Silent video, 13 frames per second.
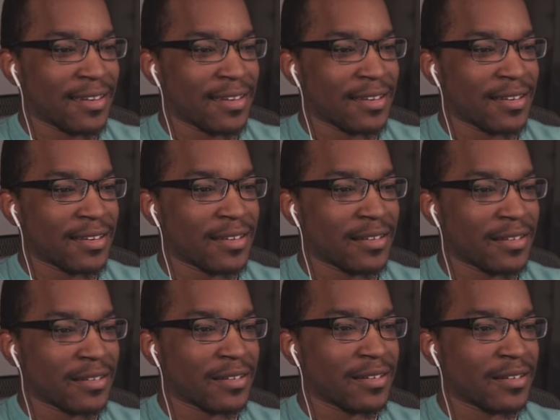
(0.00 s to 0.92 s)

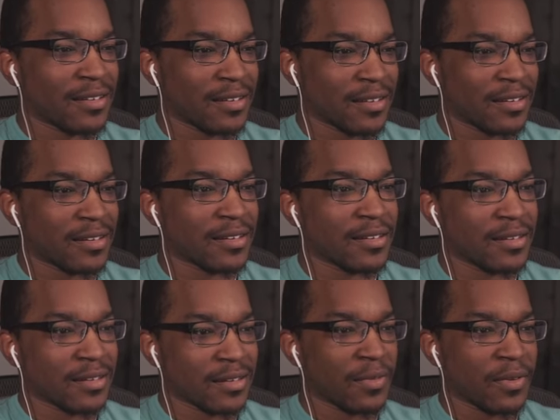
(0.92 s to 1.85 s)

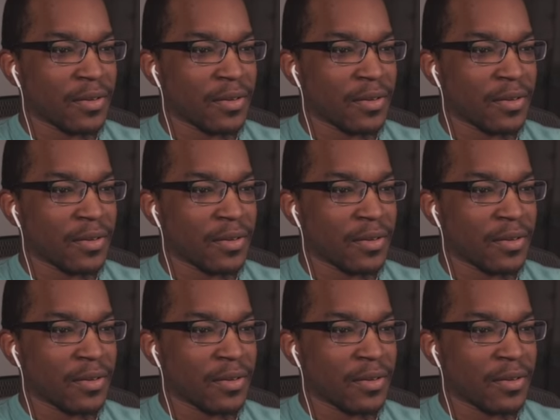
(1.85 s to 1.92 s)
Nothing is said.